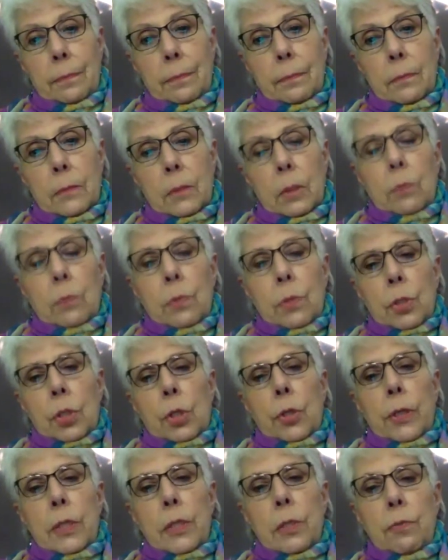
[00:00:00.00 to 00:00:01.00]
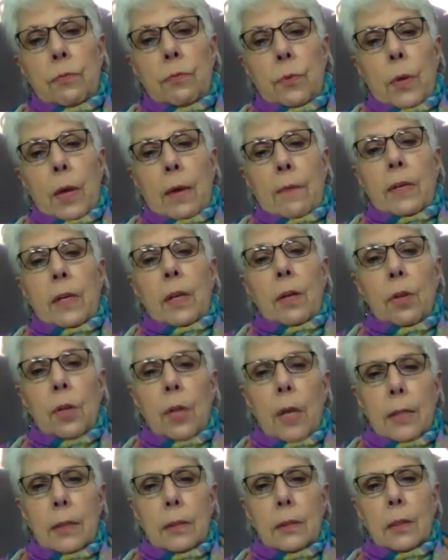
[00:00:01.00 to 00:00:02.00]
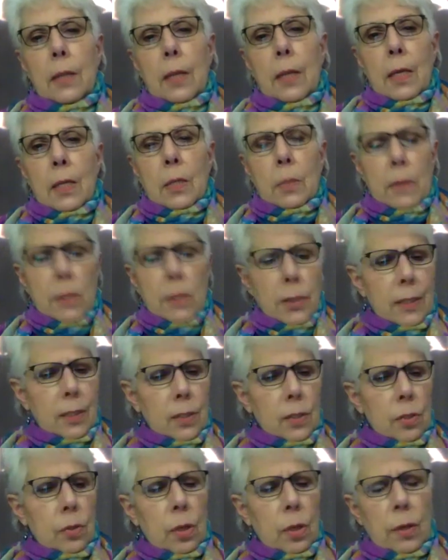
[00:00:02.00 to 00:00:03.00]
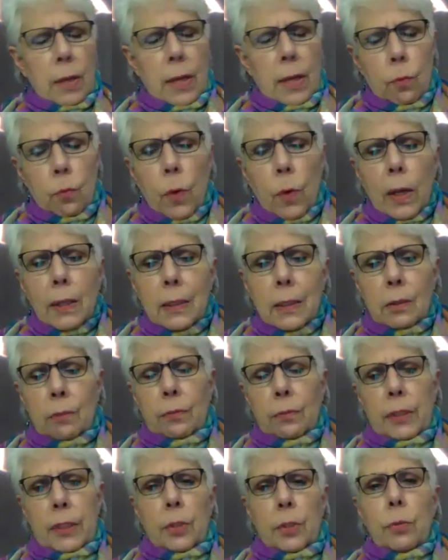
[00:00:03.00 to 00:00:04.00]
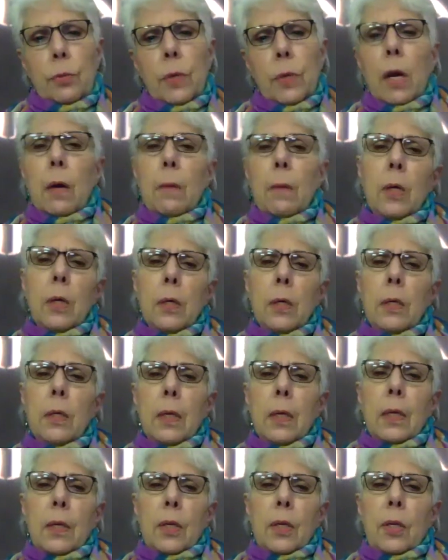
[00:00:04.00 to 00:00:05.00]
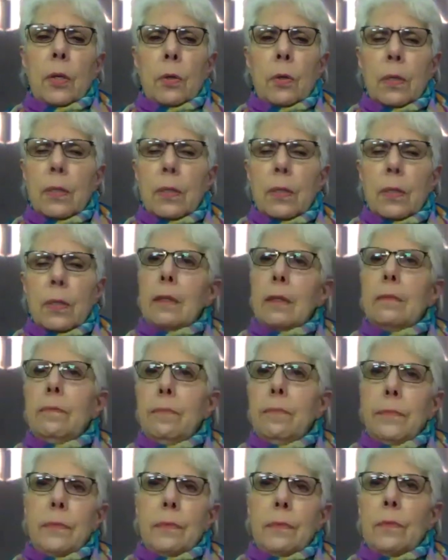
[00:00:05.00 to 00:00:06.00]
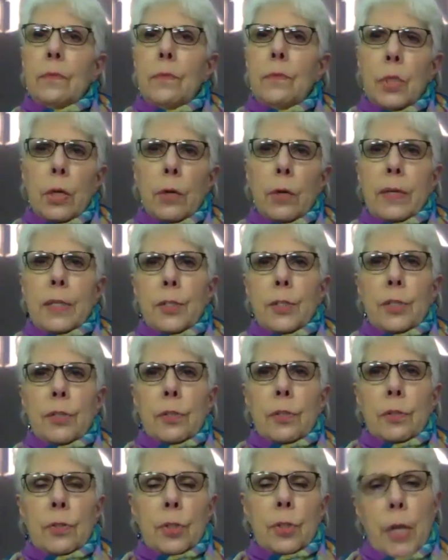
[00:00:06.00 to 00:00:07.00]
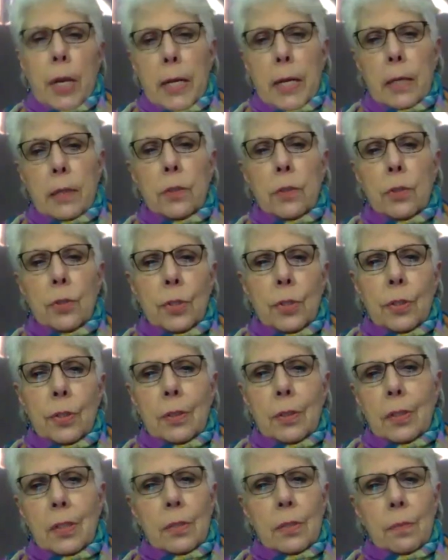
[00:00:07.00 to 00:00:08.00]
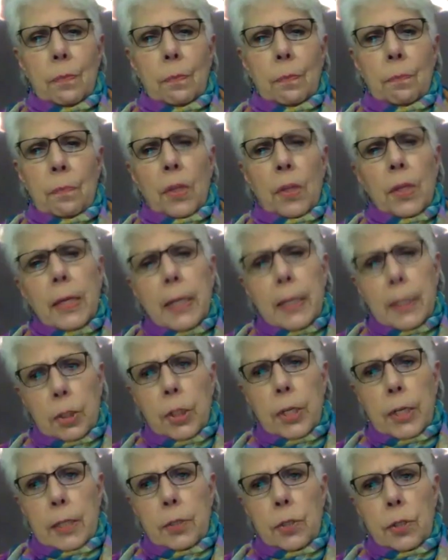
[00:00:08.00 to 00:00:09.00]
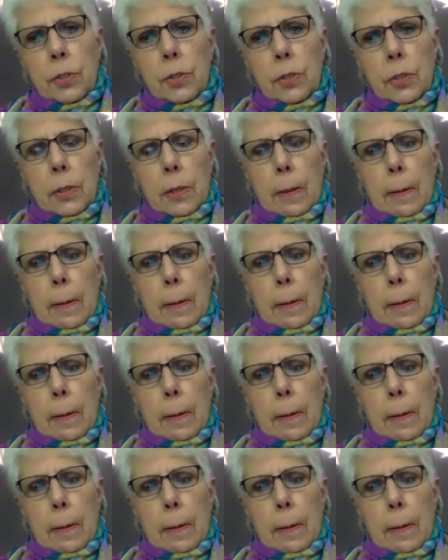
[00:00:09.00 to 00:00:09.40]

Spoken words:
So just curious if you have any thoughts, especially as a relatively newcomer, you know, because generations change and thinking changes.